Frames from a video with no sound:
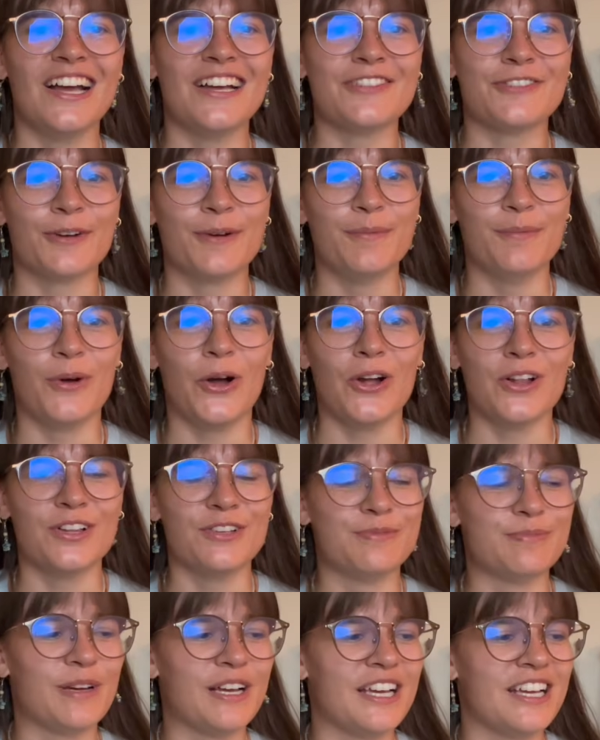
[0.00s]
from all
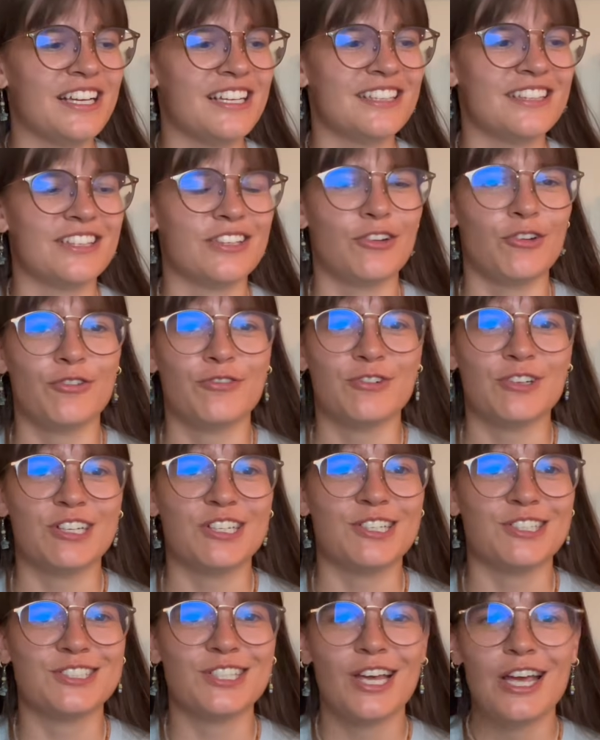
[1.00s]
of my little
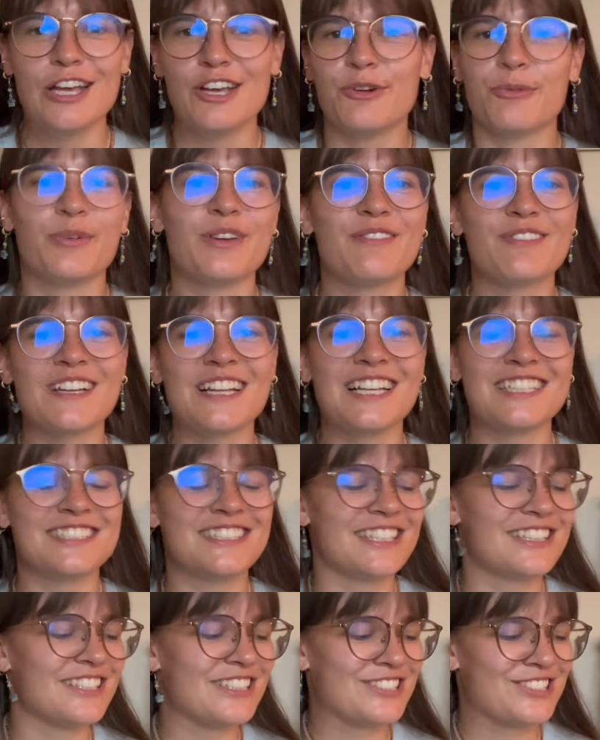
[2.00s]
footage, we realized
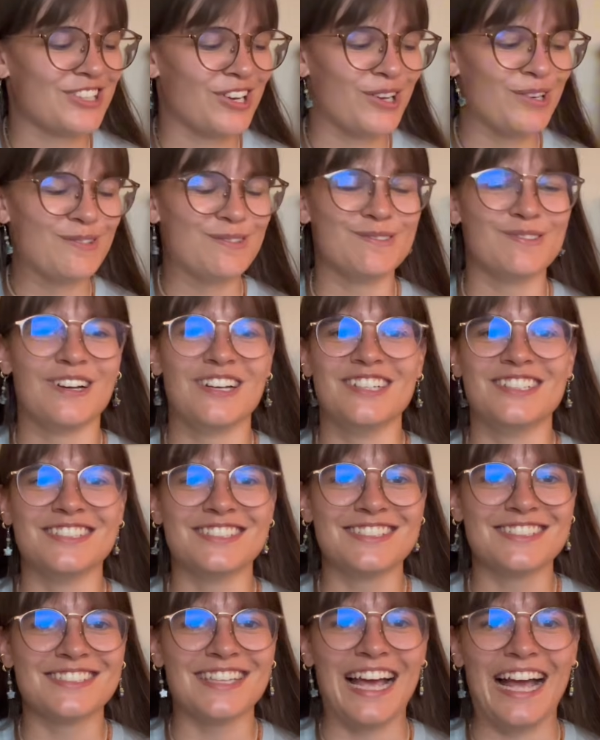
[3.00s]
that the show
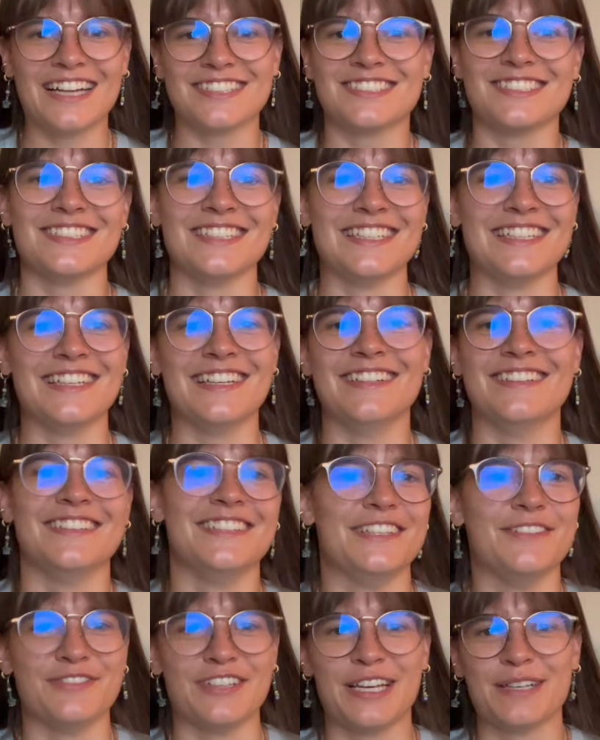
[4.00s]
was actually in the
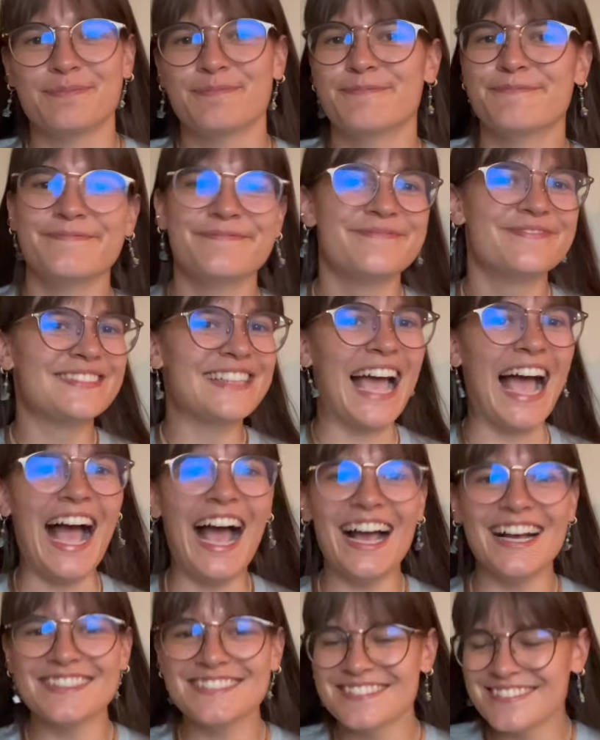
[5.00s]
evening.
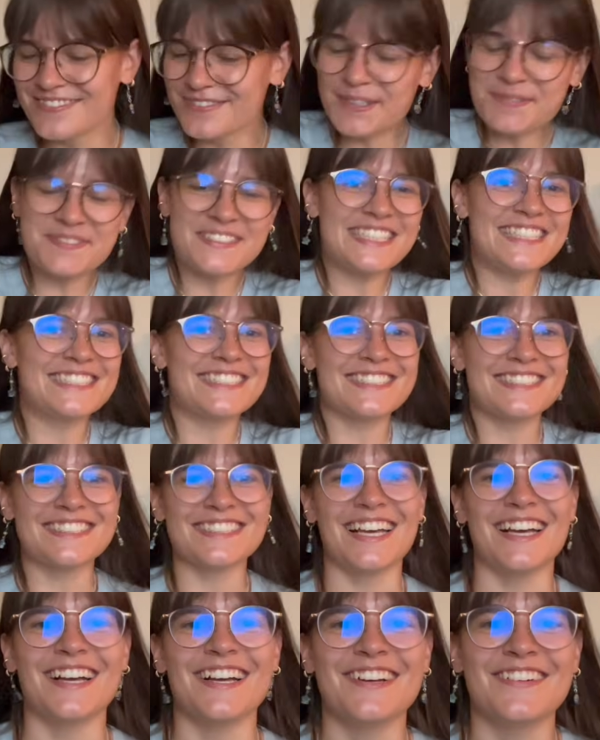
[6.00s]
Whoopsies!
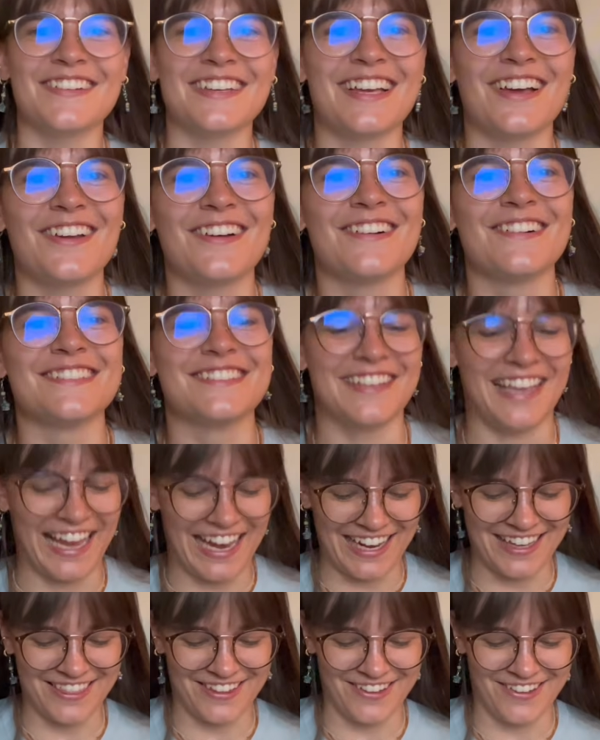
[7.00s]
We got a whole
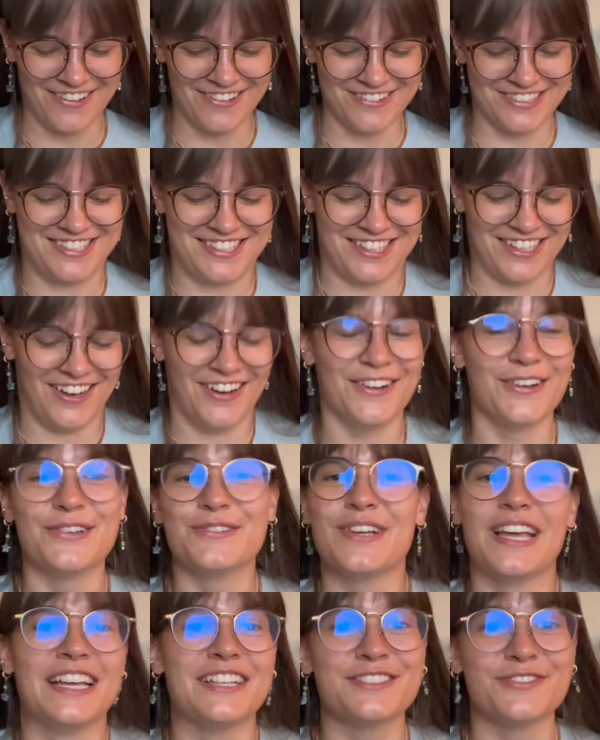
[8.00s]
day though,
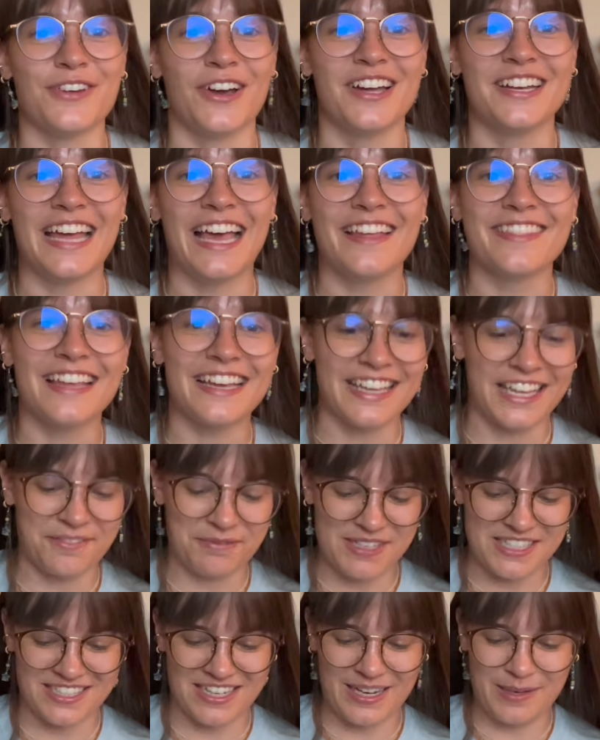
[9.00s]
so it's fun, and that gave
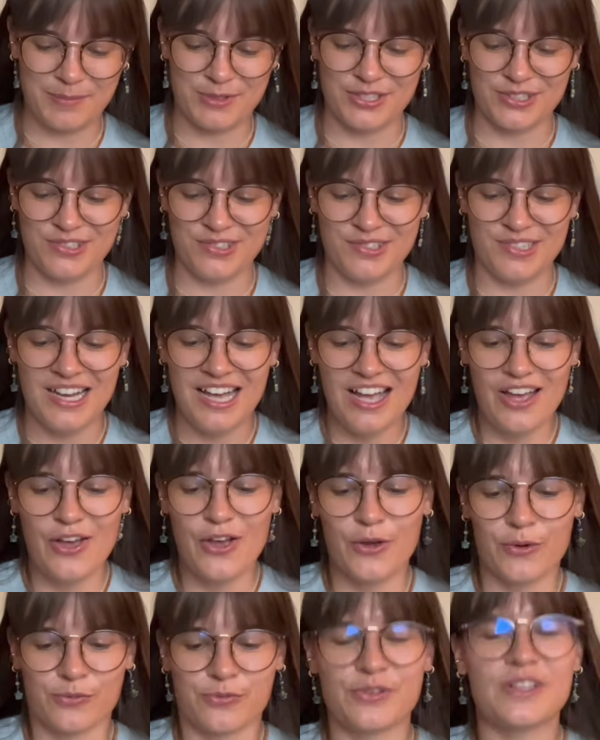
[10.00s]
me time to
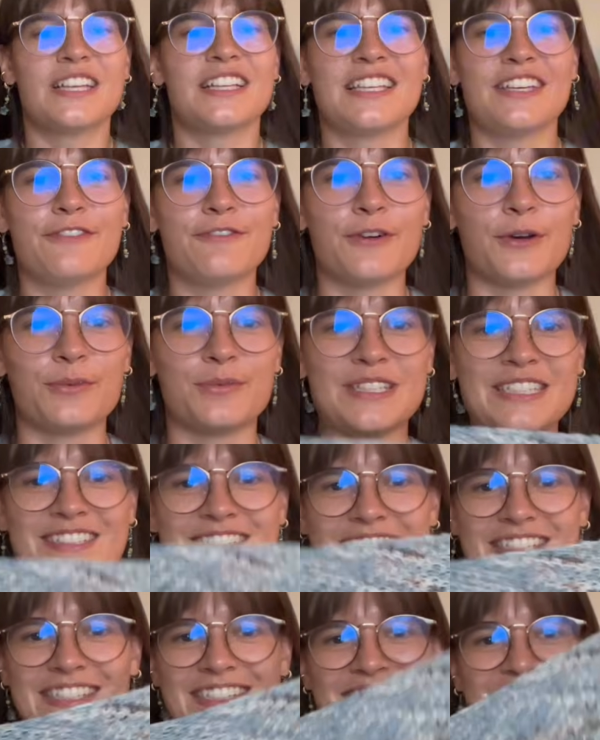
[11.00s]
really, for
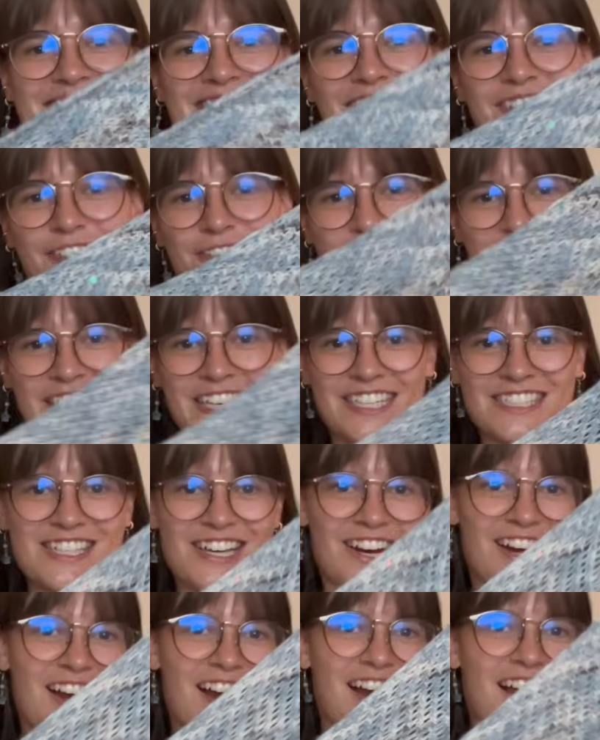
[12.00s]
realsies, finish
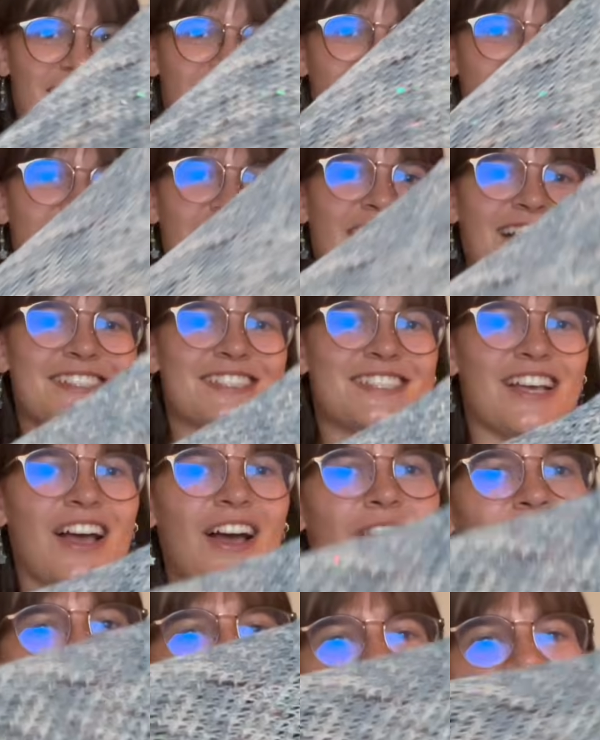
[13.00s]
her.
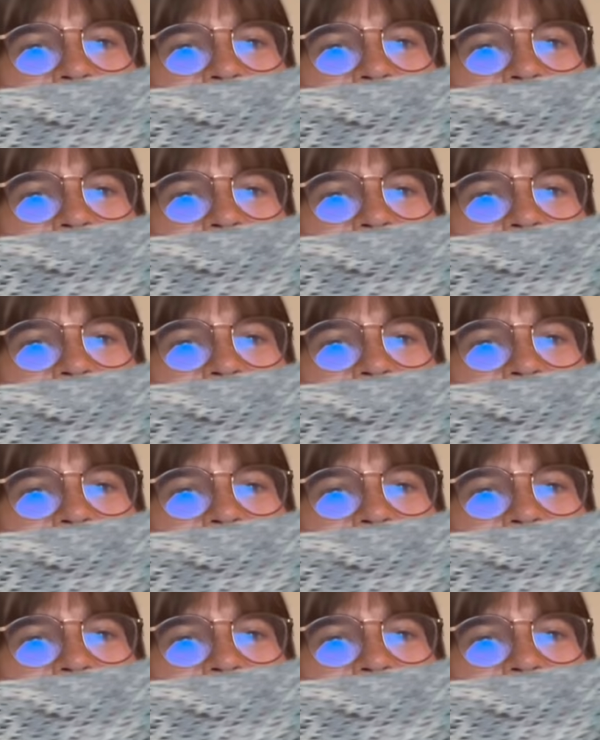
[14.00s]
So